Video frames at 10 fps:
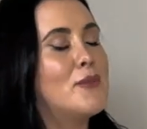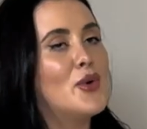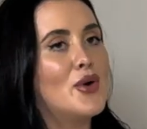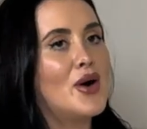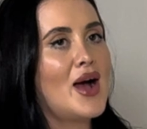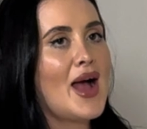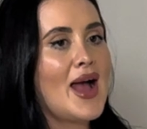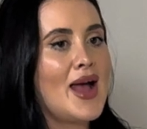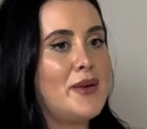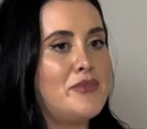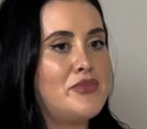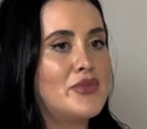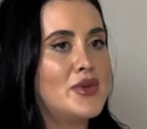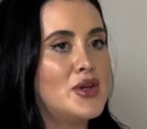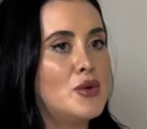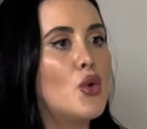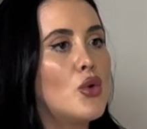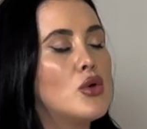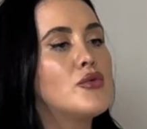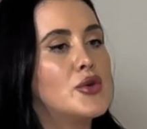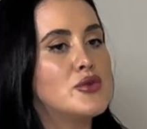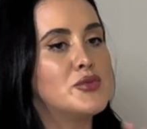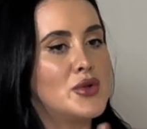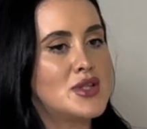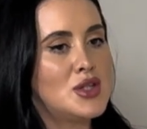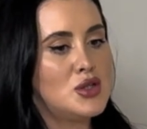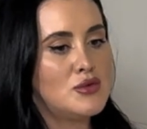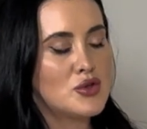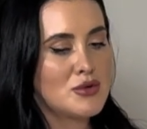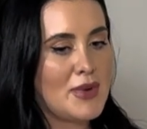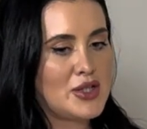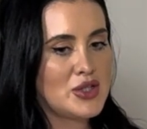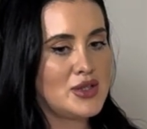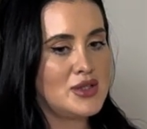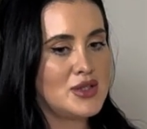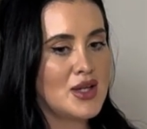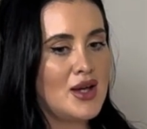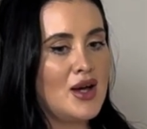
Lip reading: but all of those bloods that you've just mentioned